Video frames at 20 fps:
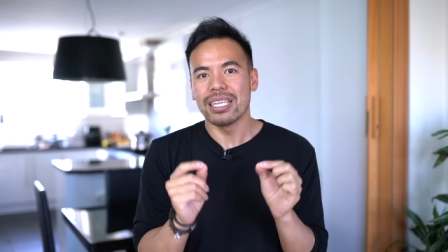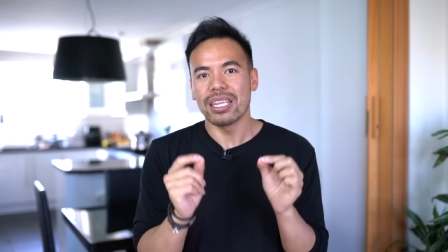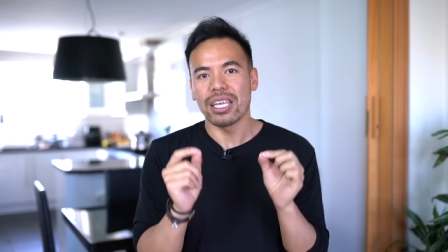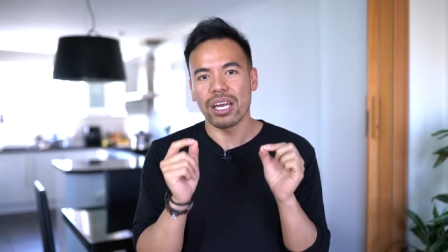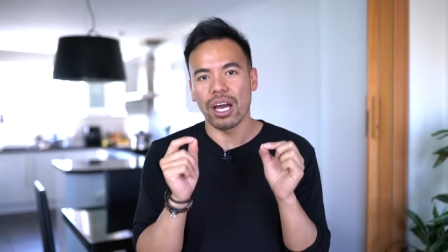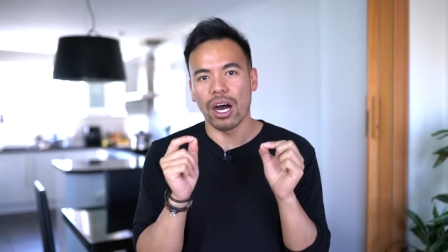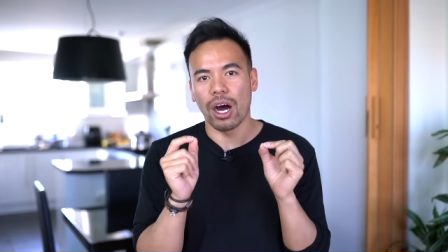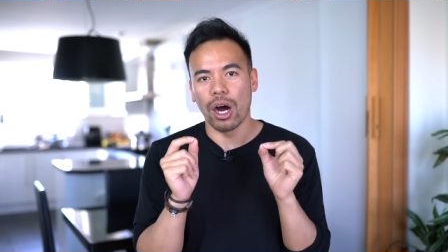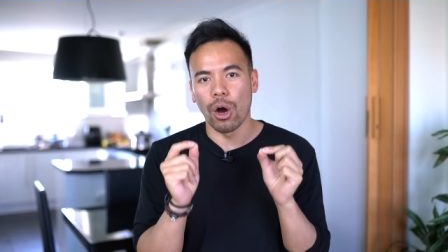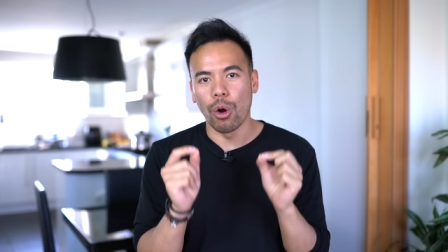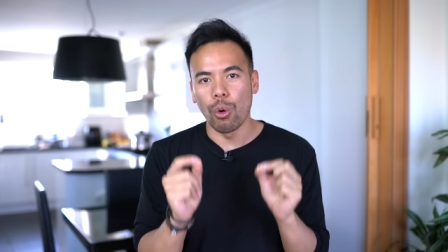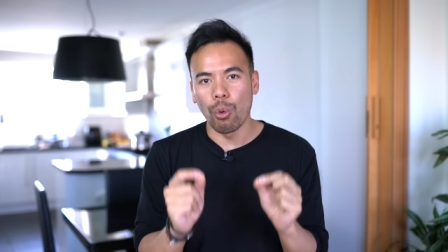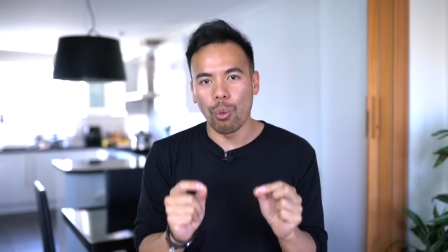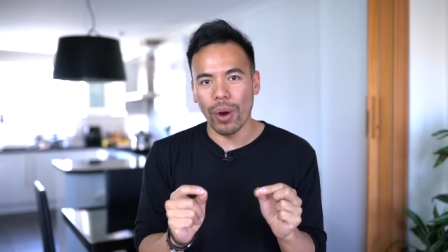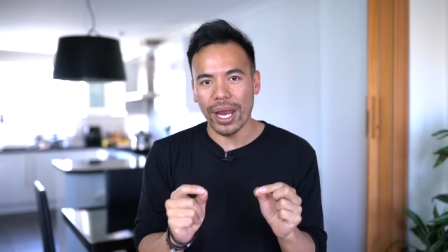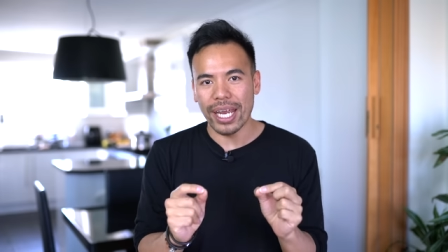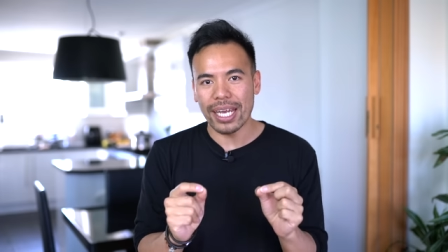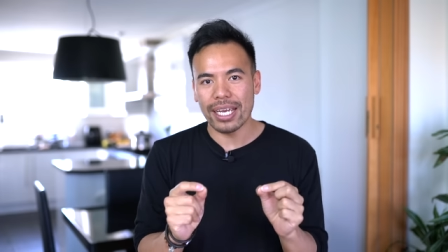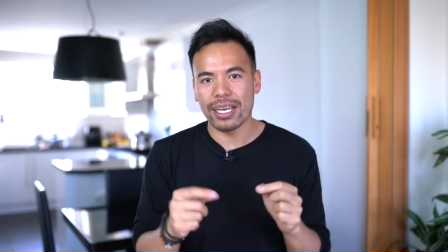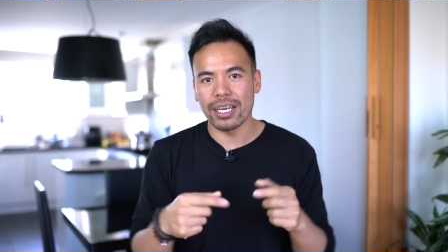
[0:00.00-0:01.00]
they are
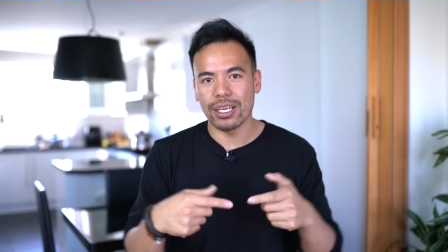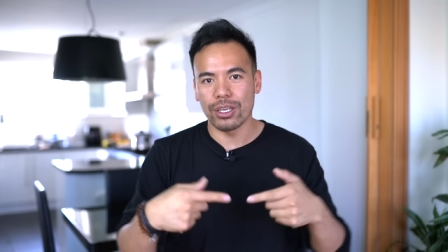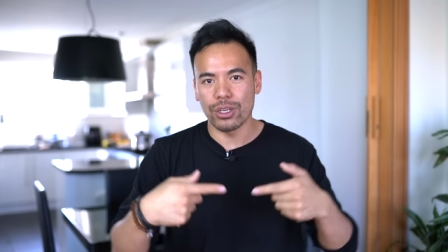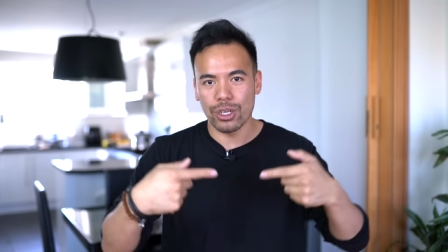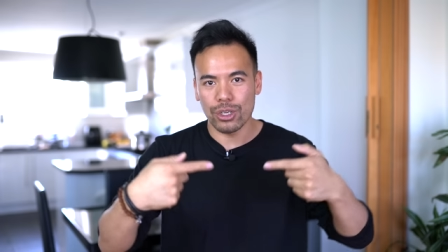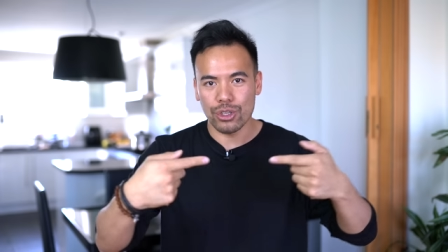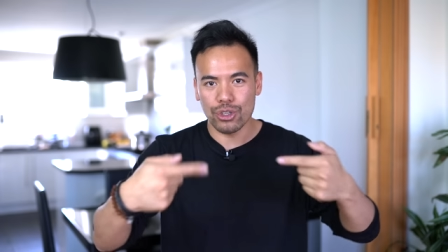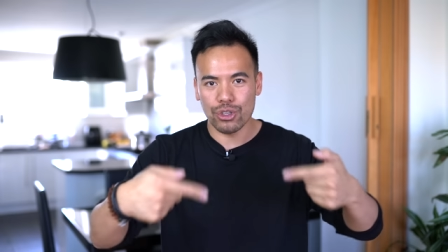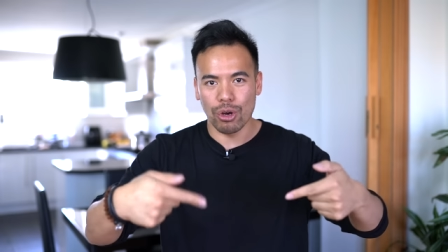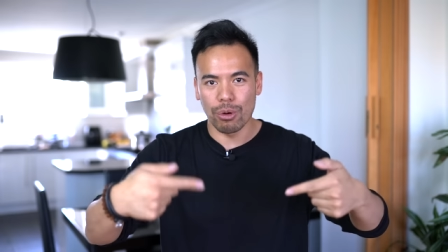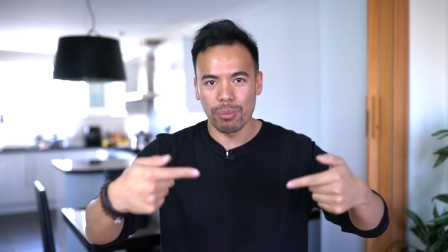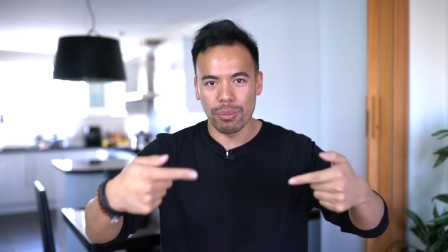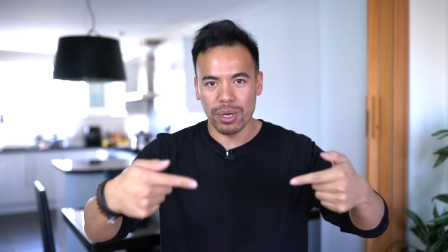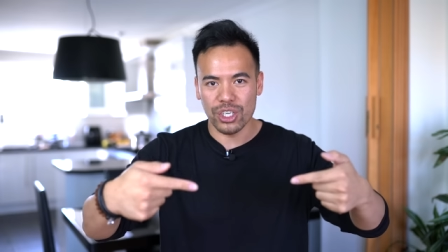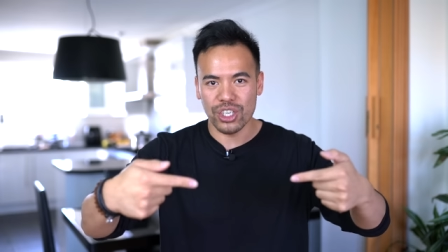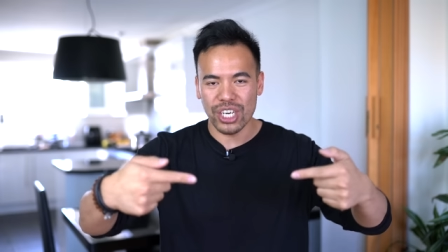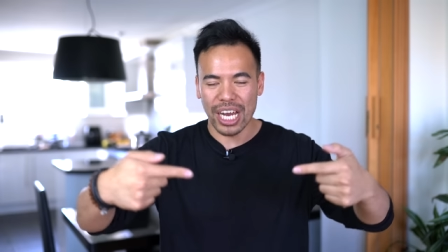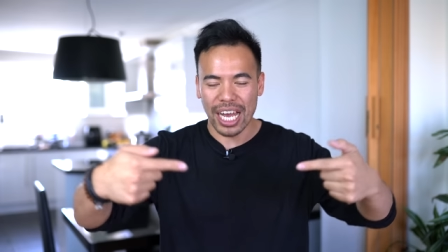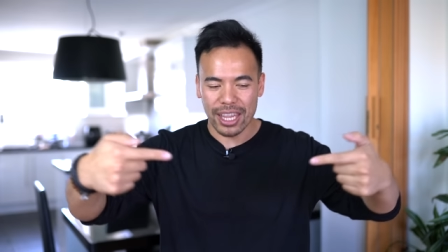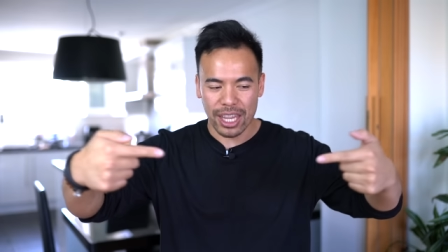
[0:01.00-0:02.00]
awakened so
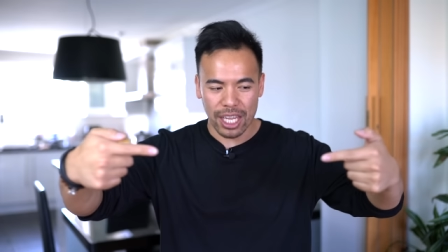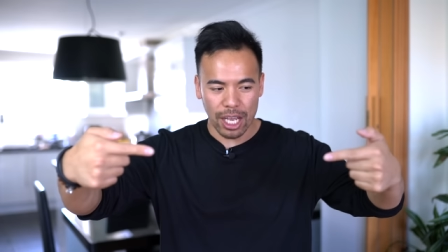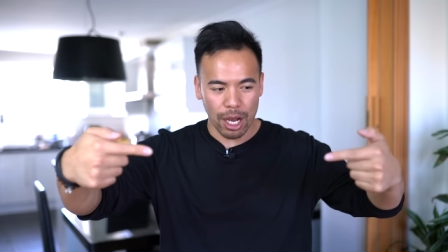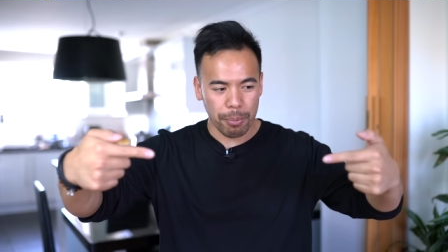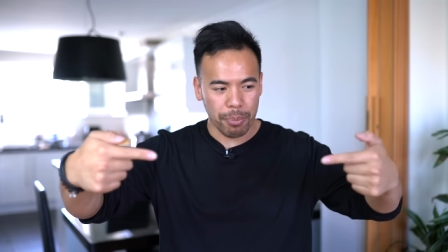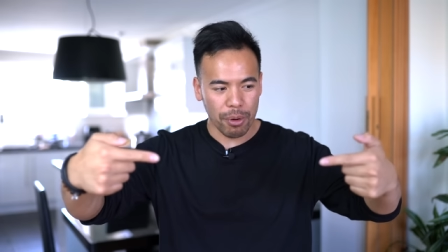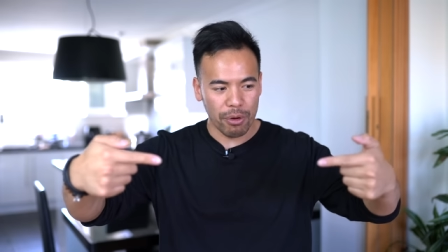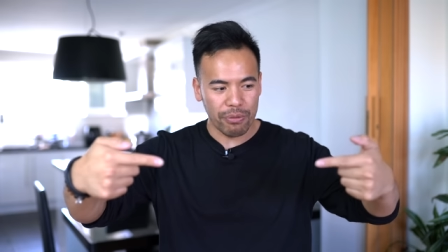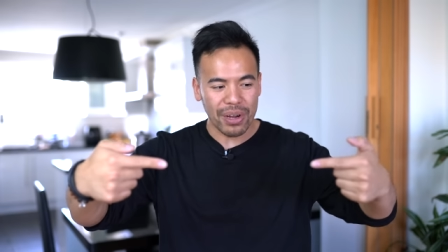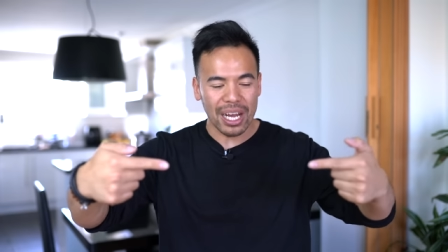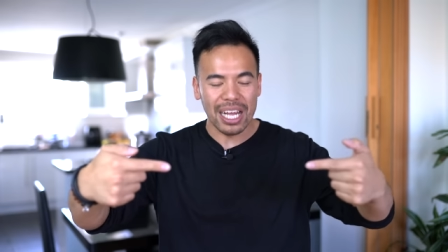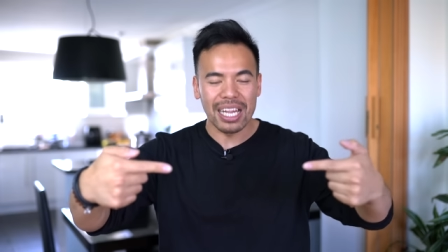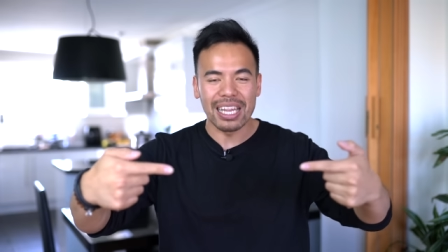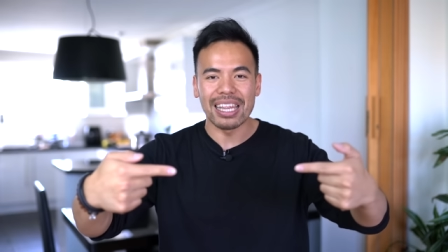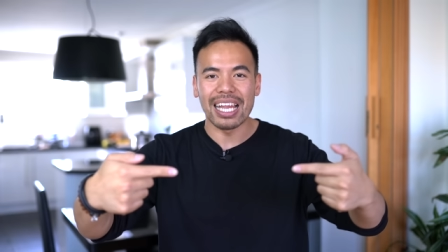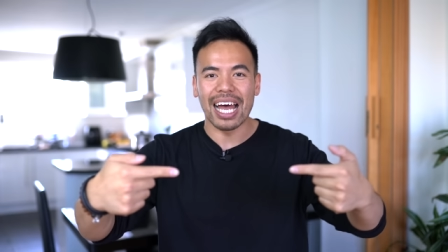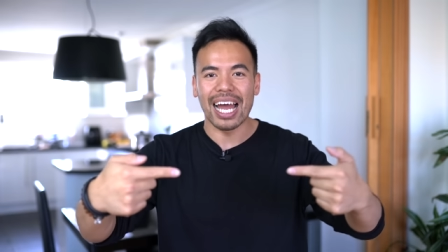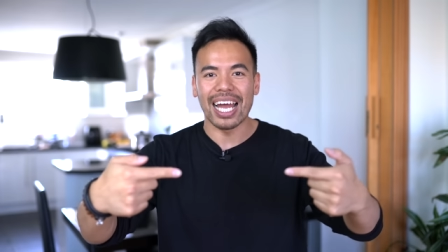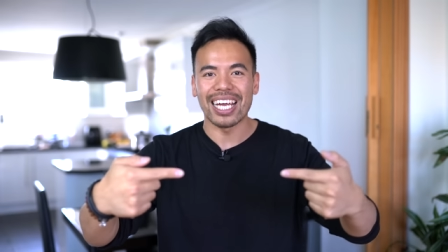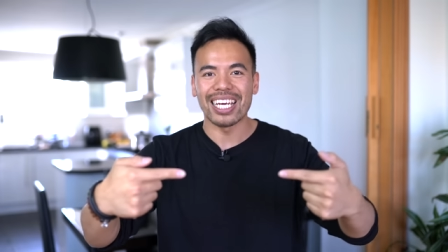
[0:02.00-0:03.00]
much and they are both
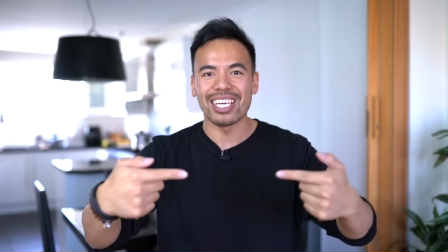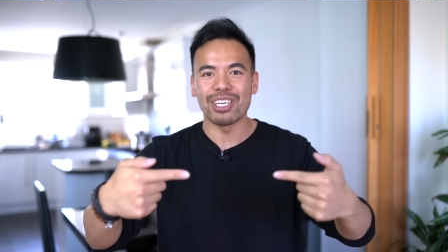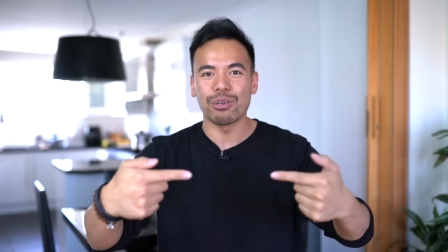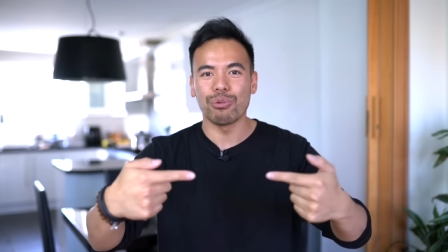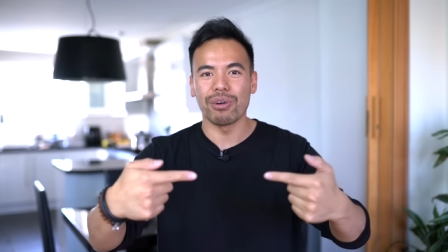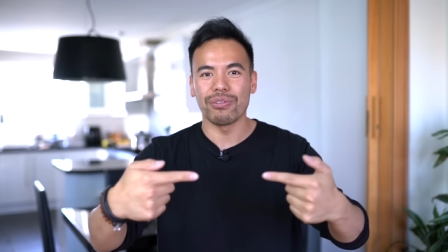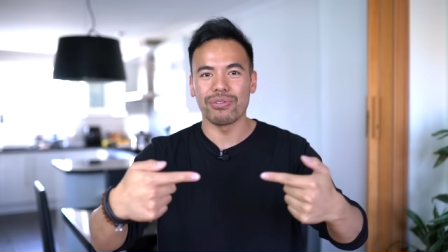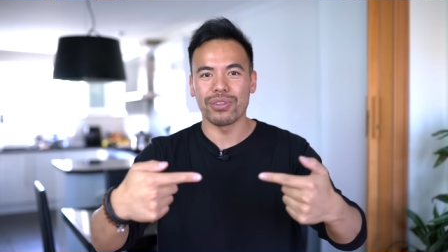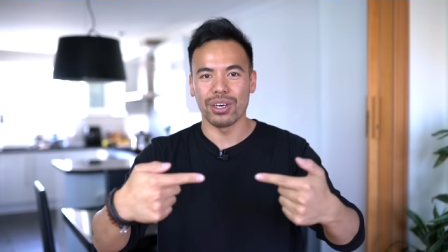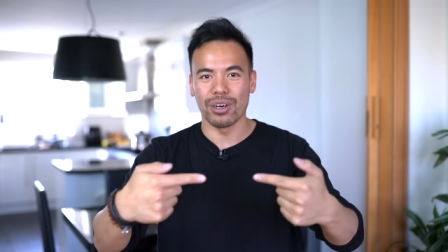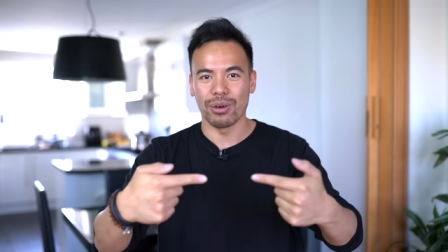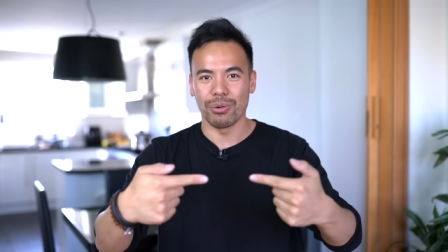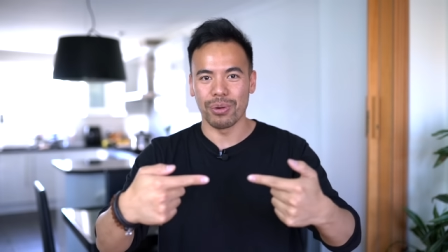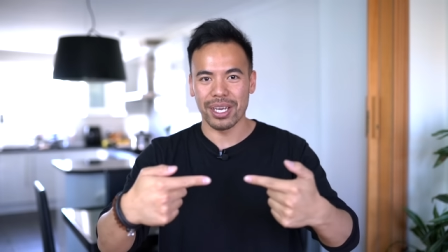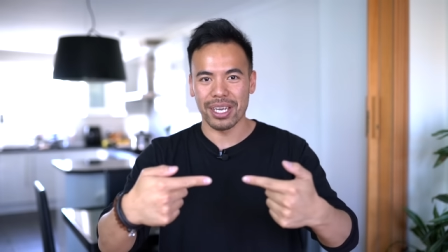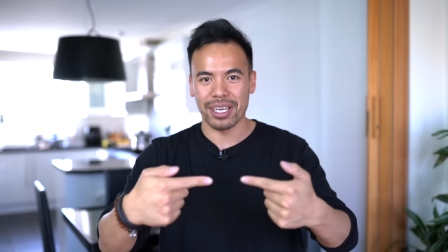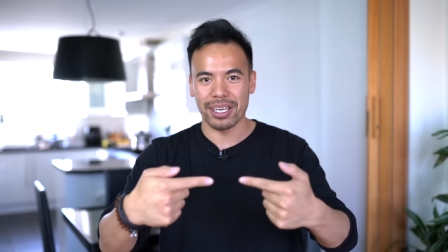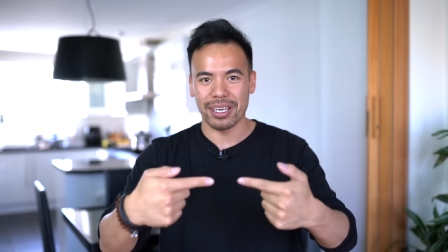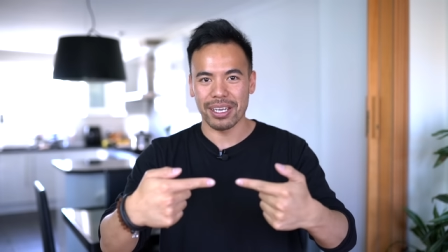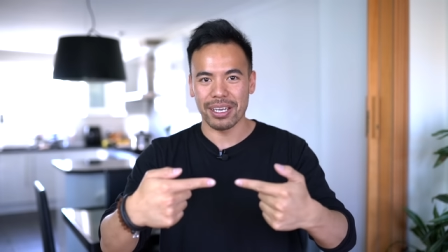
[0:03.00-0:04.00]
aligned with the
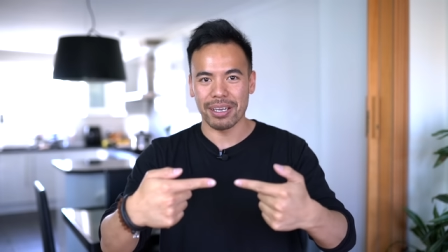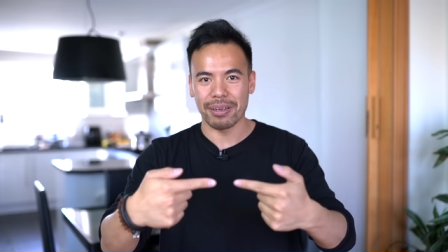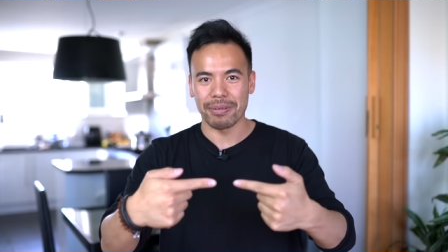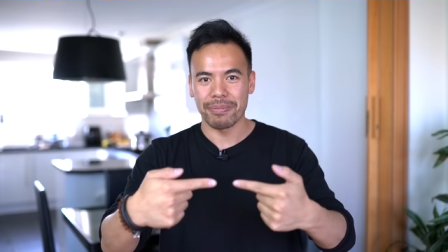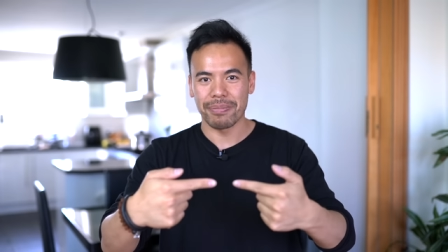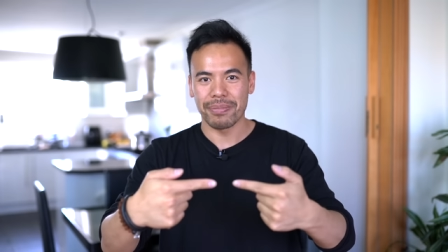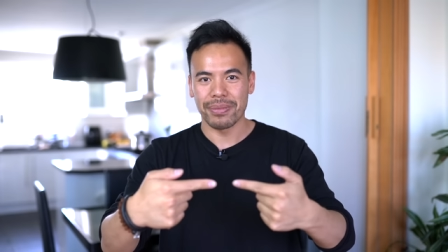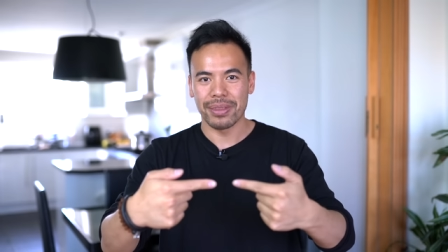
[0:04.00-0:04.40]
awakening.